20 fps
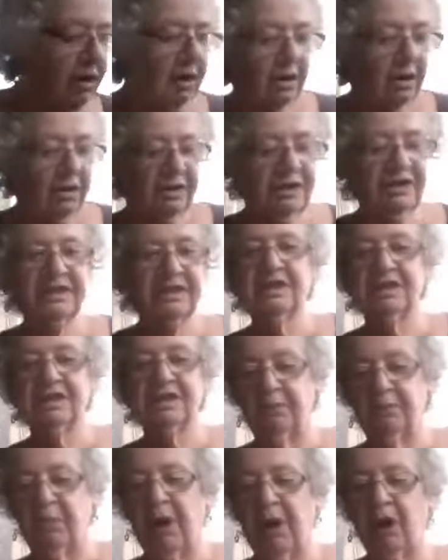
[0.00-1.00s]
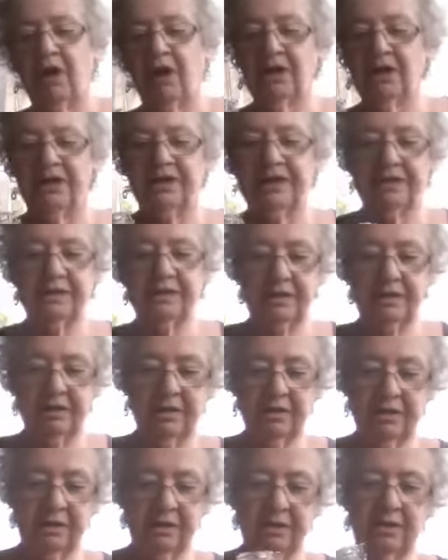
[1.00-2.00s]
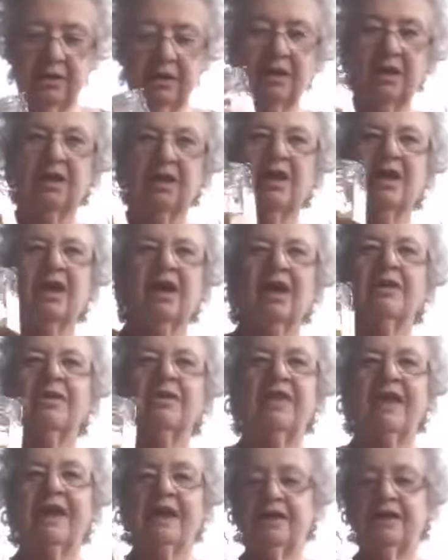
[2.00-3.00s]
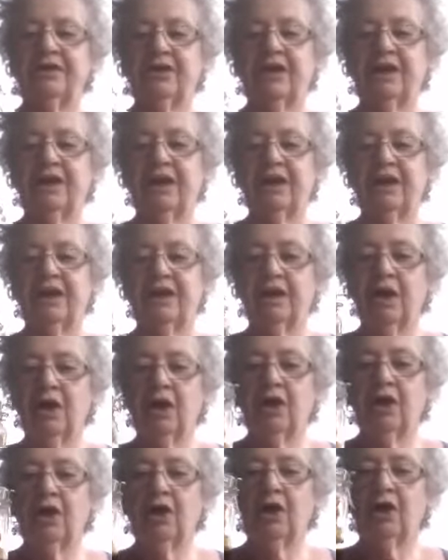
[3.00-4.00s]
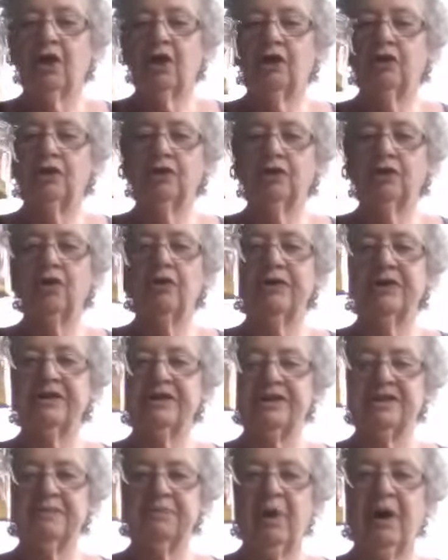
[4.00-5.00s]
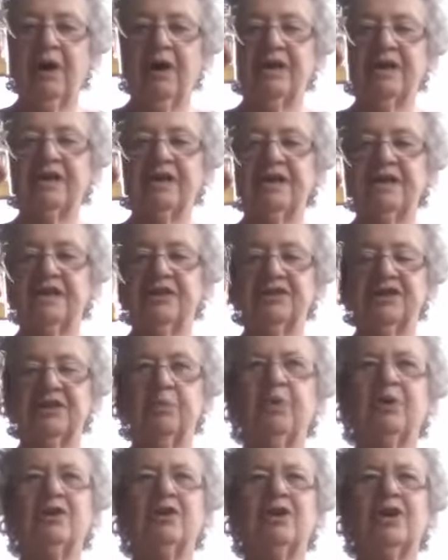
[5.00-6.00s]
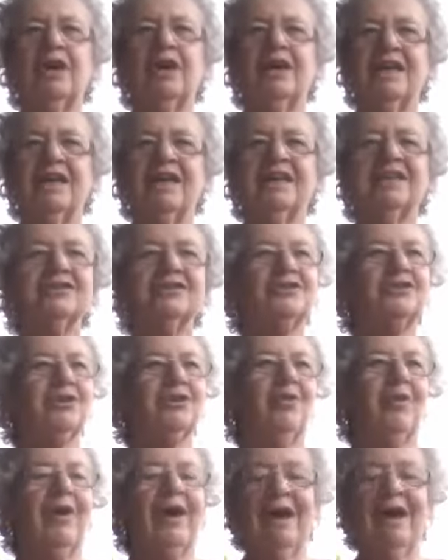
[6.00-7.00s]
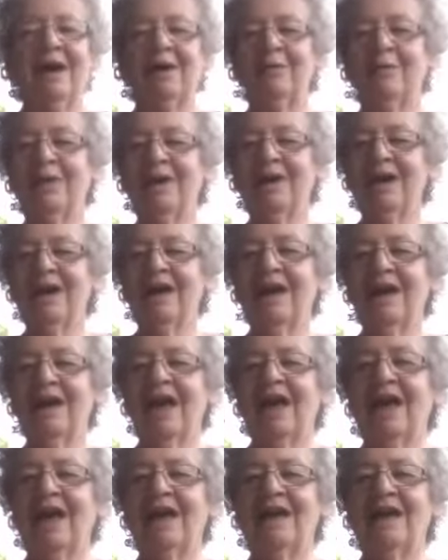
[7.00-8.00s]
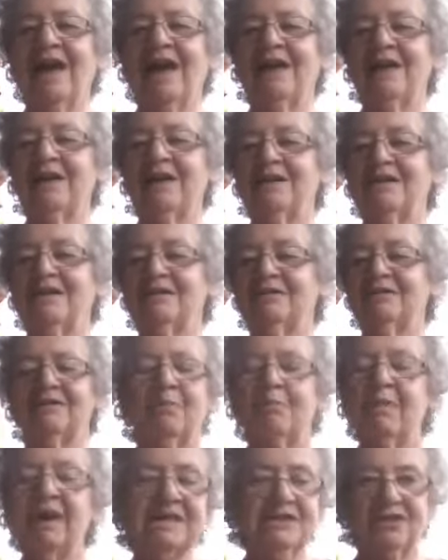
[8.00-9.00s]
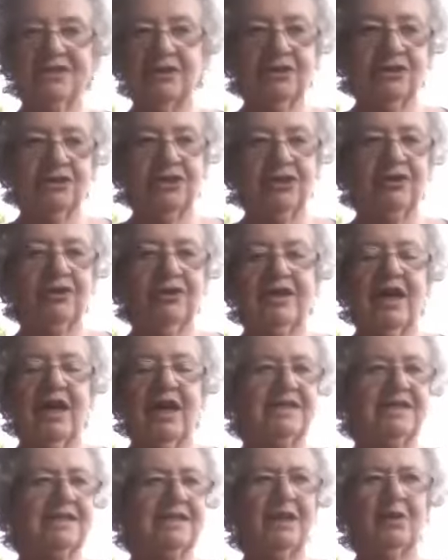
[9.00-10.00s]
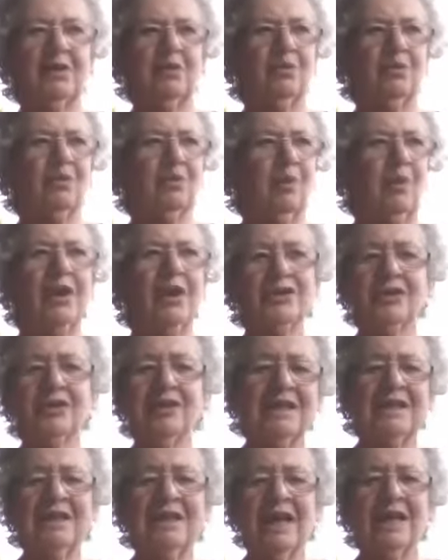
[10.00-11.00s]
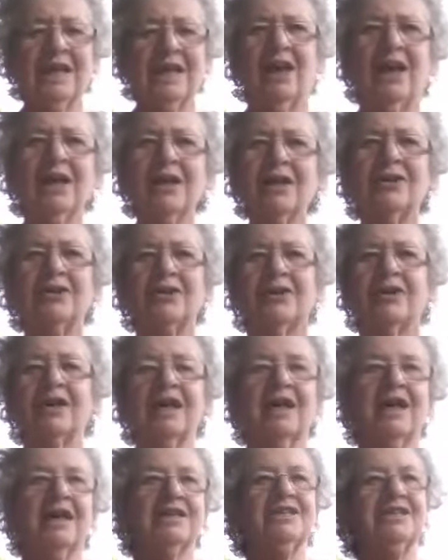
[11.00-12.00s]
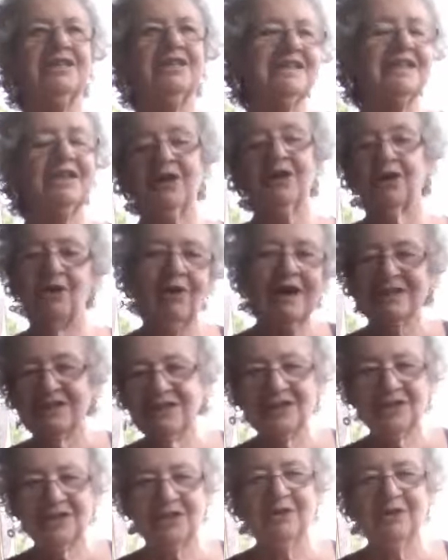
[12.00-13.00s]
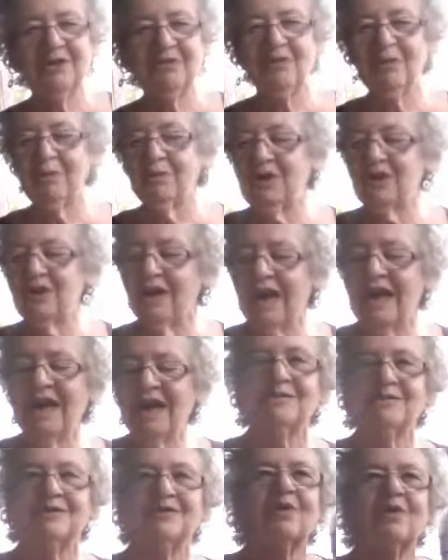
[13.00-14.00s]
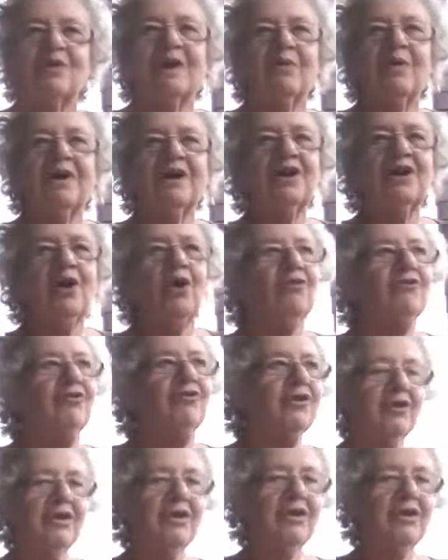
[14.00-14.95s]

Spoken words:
this is a pollen that Lori spotted, and she put it on Instagram, and I messaged her and I said, "Where'd you get that color?" She said, "Across the street from your house." So I went over